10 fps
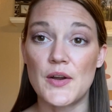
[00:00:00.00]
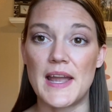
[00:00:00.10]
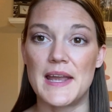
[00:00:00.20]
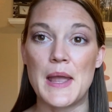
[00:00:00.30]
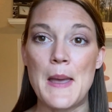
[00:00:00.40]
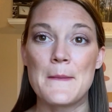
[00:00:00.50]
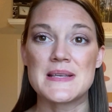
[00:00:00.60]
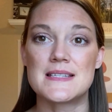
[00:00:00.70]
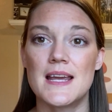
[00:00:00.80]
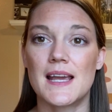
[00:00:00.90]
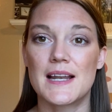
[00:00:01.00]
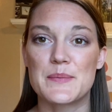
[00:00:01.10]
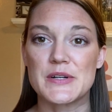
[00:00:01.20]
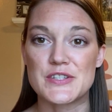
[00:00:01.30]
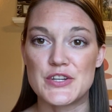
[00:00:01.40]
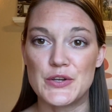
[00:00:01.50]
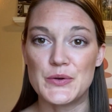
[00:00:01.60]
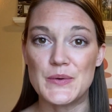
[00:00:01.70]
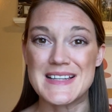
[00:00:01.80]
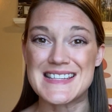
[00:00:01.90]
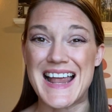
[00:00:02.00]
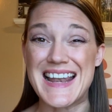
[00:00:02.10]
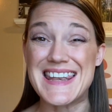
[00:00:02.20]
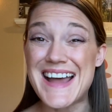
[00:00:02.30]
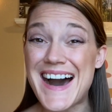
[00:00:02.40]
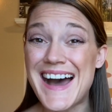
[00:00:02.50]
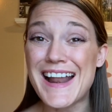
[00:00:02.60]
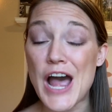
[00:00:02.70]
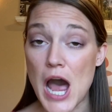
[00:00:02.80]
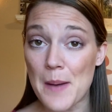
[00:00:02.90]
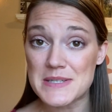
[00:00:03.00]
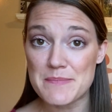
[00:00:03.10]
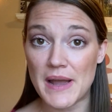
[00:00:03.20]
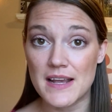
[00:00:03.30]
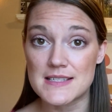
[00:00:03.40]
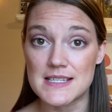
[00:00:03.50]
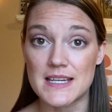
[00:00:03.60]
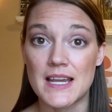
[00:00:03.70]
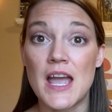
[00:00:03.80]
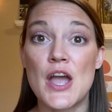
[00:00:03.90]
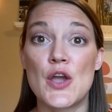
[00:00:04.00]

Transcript: Okay, mistake number 2 is not optimizing